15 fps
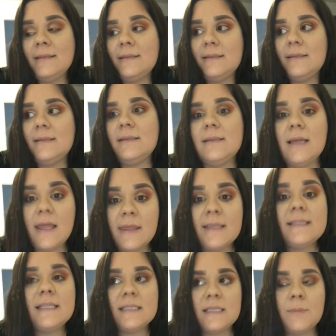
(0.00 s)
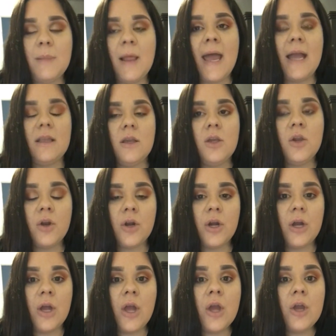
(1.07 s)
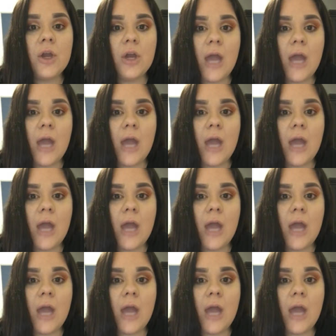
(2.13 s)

And this is the plan. You're